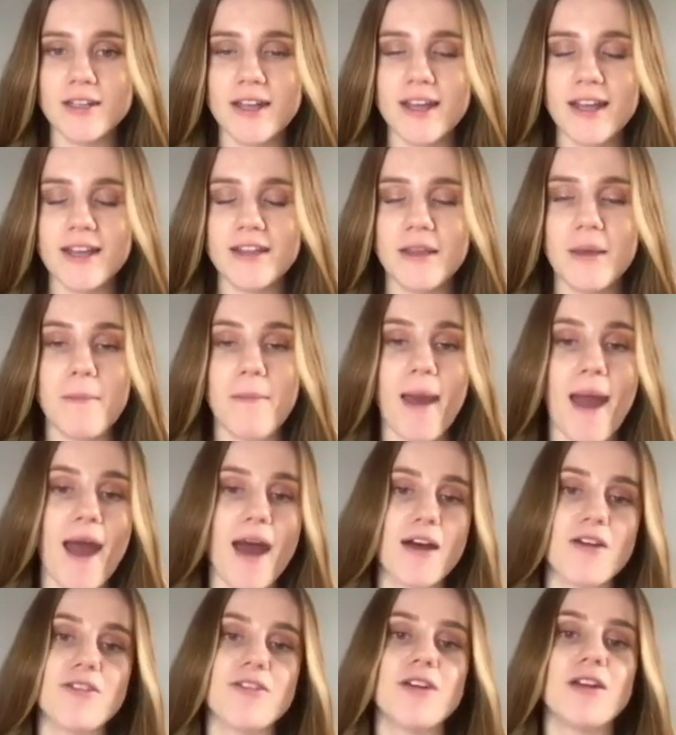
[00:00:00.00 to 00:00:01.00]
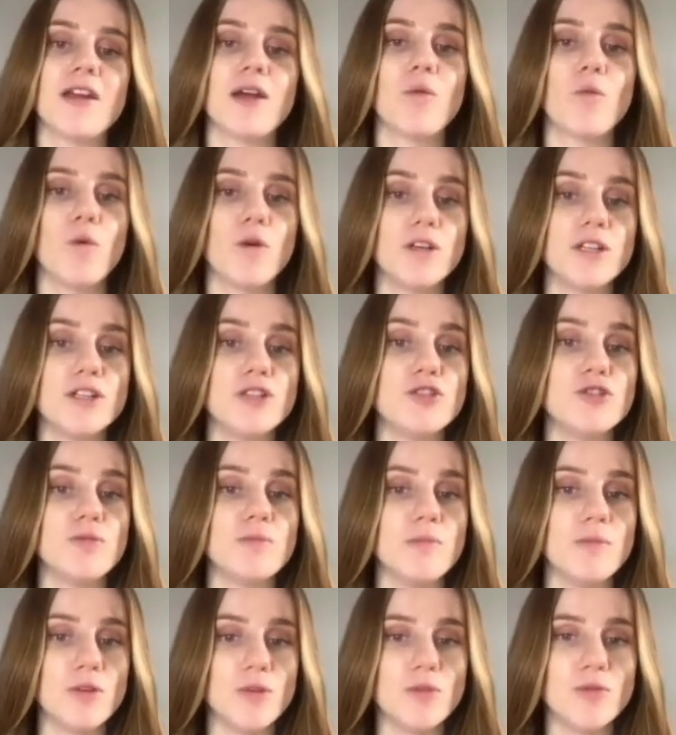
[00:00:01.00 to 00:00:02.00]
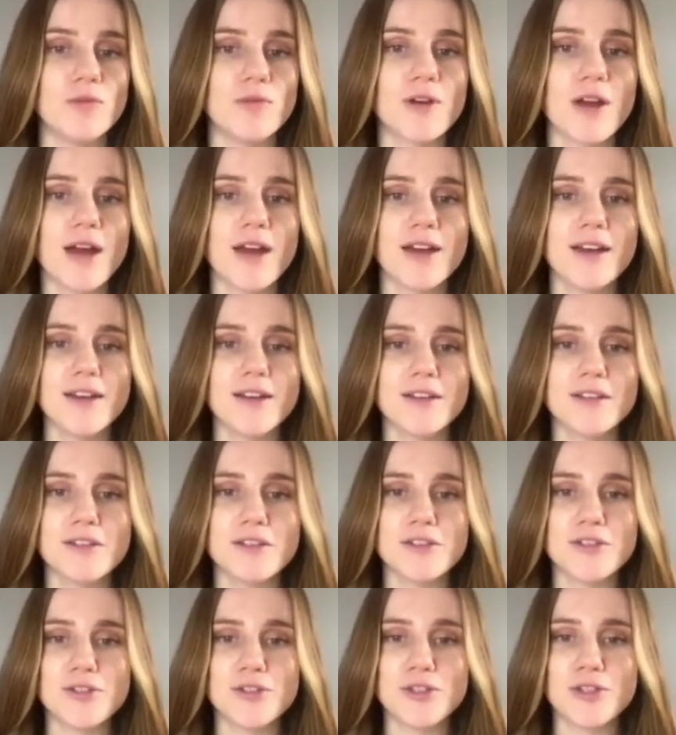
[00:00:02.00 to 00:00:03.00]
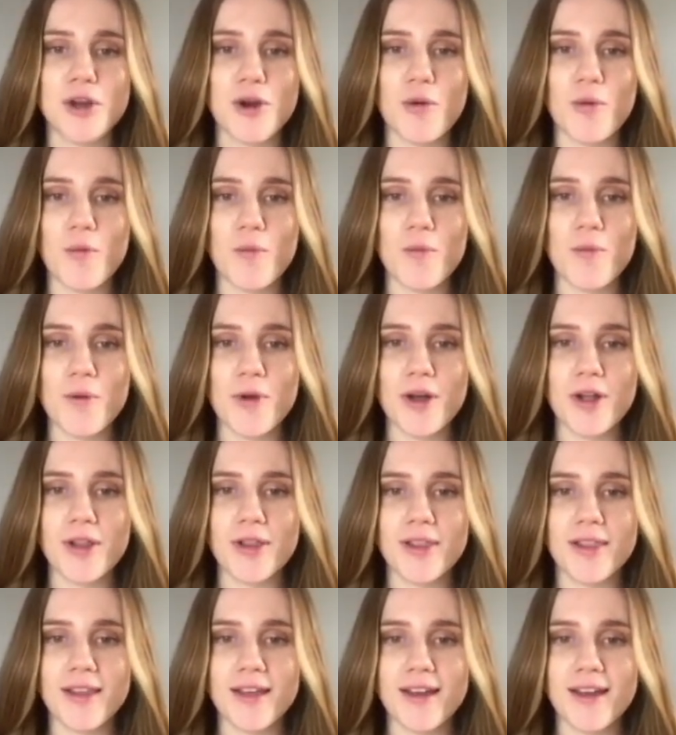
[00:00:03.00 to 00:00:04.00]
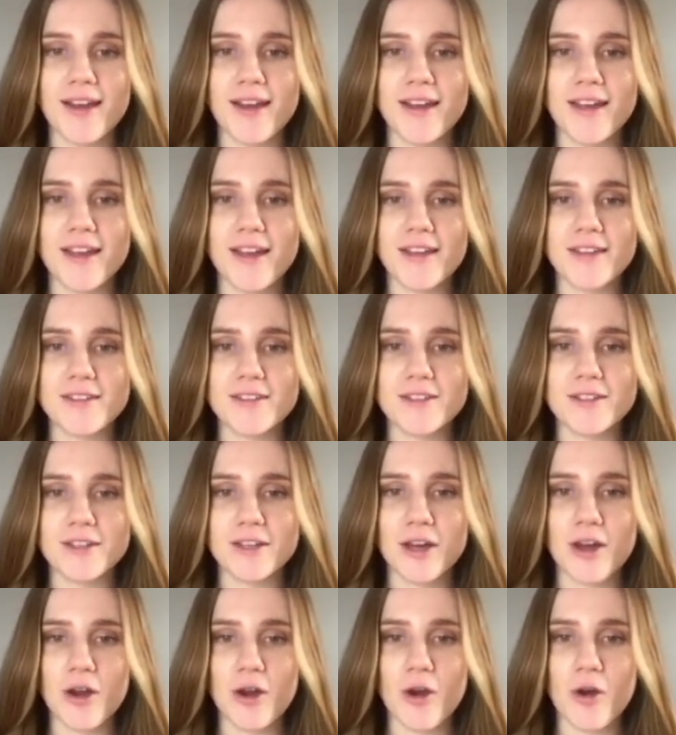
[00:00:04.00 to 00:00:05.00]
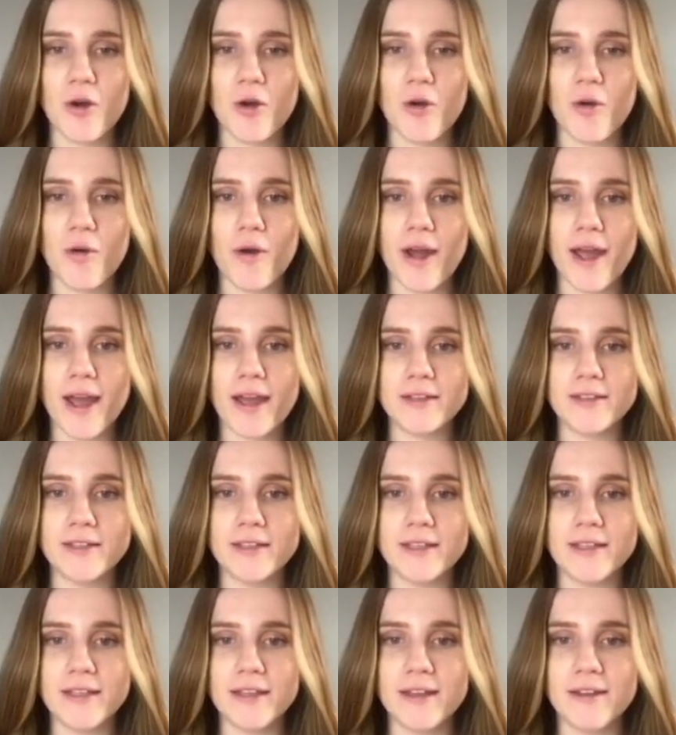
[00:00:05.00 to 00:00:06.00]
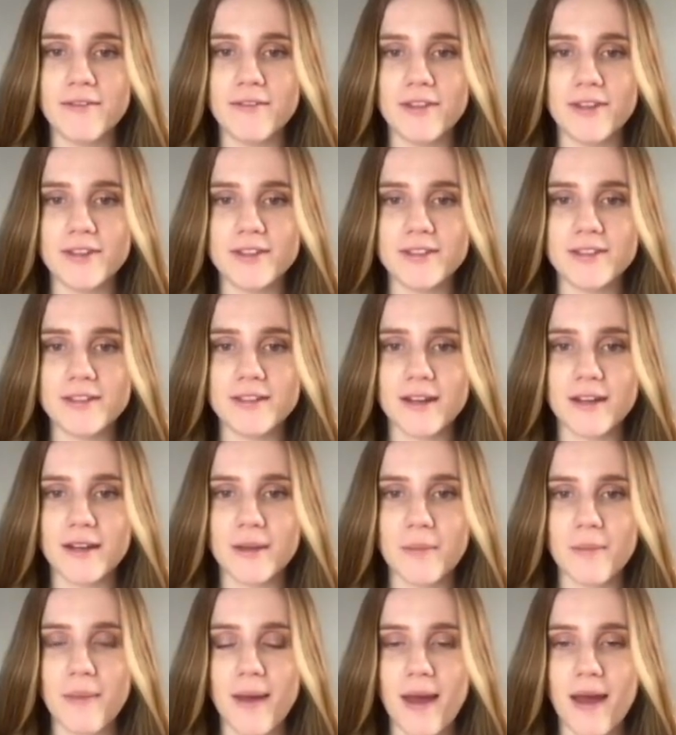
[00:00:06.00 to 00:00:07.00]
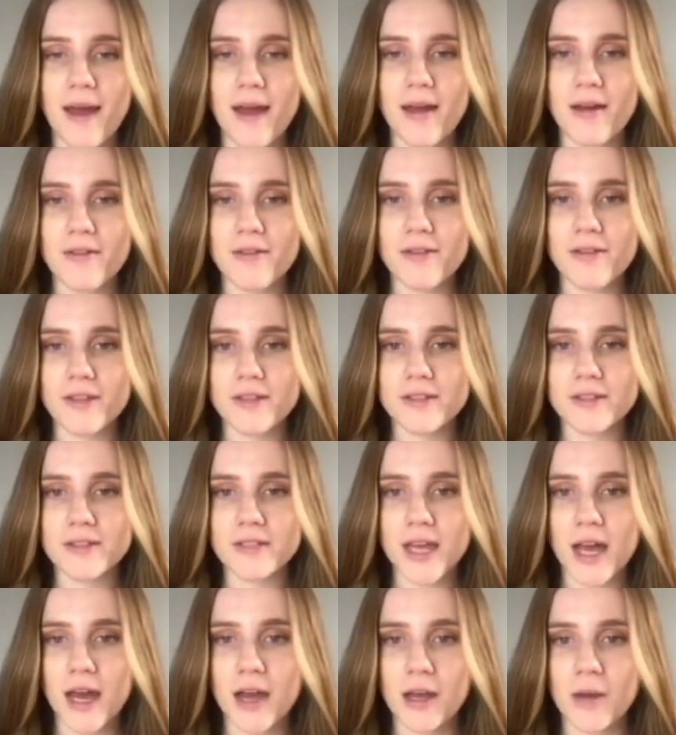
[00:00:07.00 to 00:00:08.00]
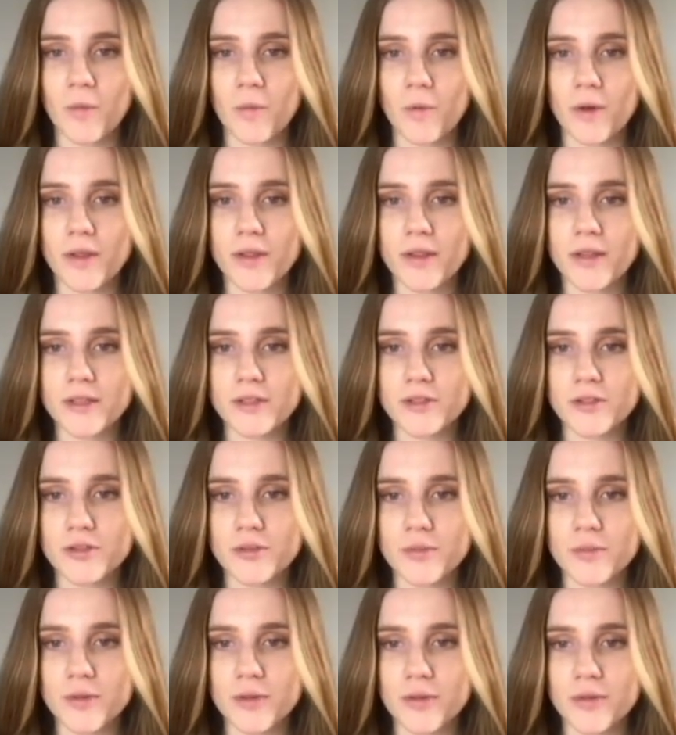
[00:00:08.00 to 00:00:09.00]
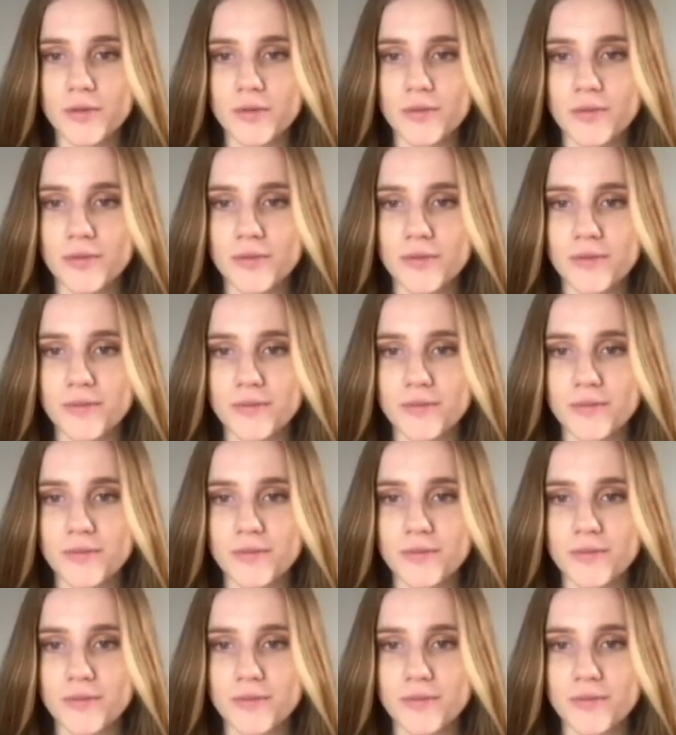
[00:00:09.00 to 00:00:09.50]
in the path that I wanted to move. So let's go and give the sun a path. This is how I want this to move.